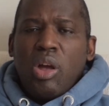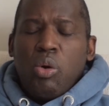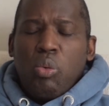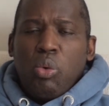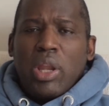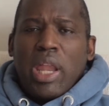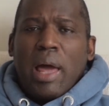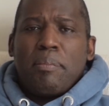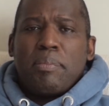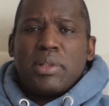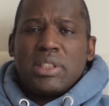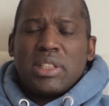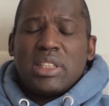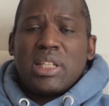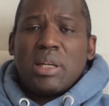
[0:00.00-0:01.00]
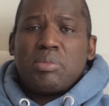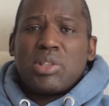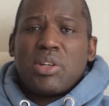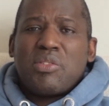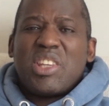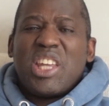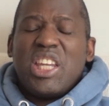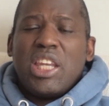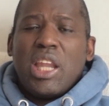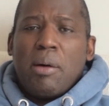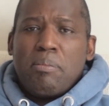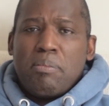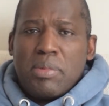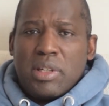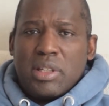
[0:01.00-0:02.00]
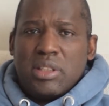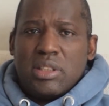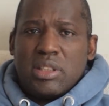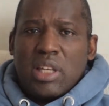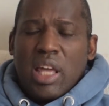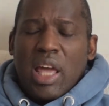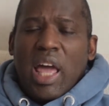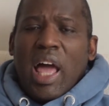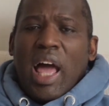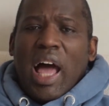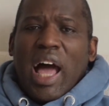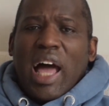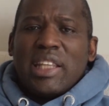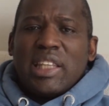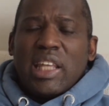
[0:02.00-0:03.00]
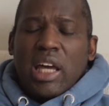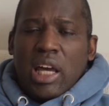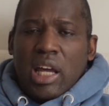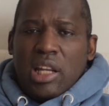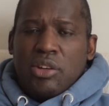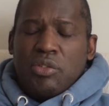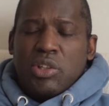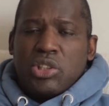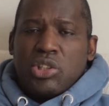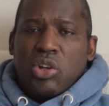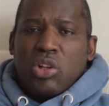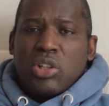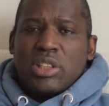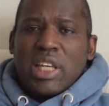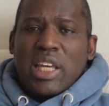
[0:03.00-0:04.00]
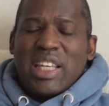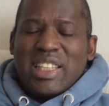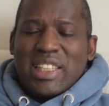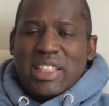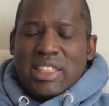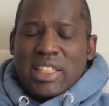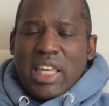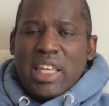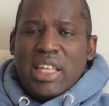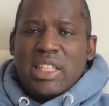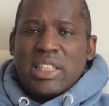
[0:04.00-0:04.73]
what happens in terms of the numbers. And the early results in these key